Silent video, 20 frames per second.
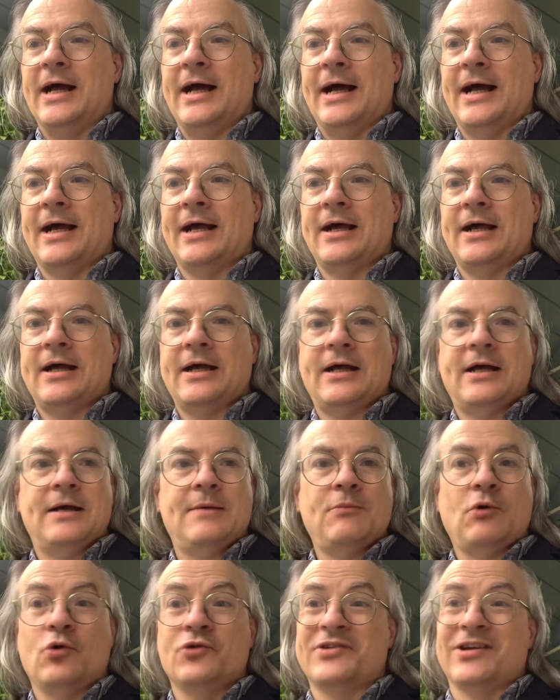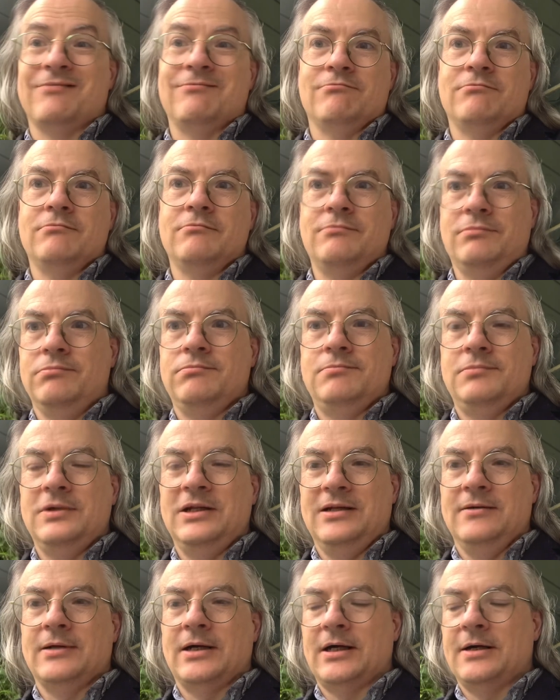Also,
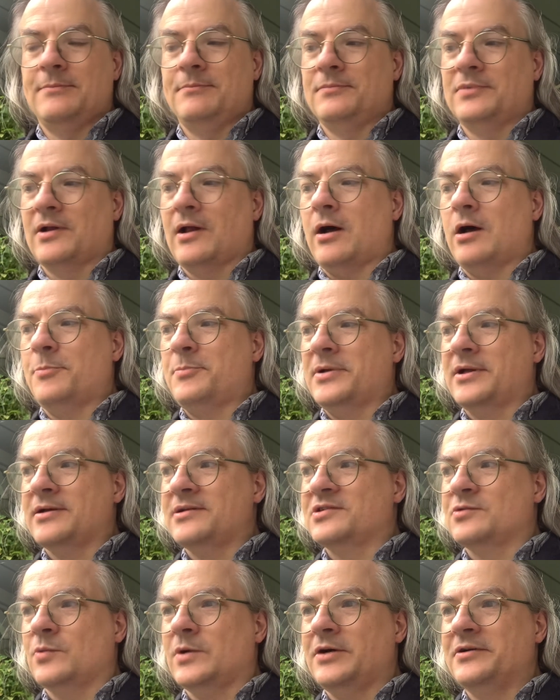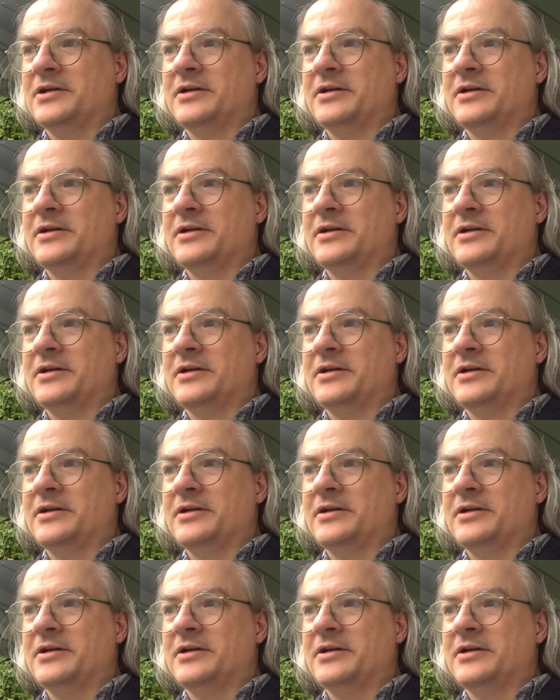LARPing as well.